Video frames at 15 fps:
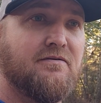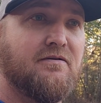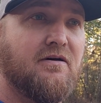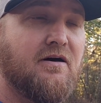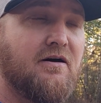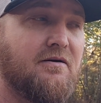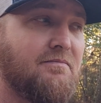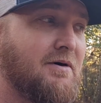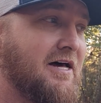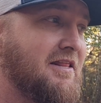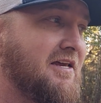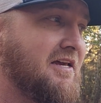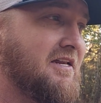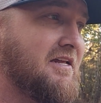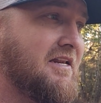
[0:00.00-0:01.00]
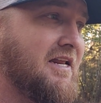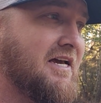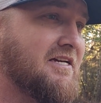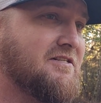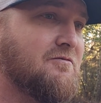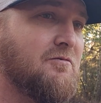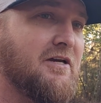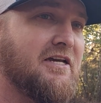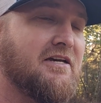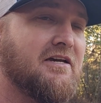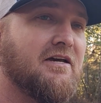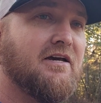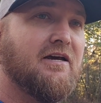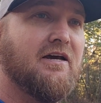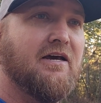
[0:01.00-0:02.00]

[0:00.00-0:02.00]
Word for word: by the end of next week.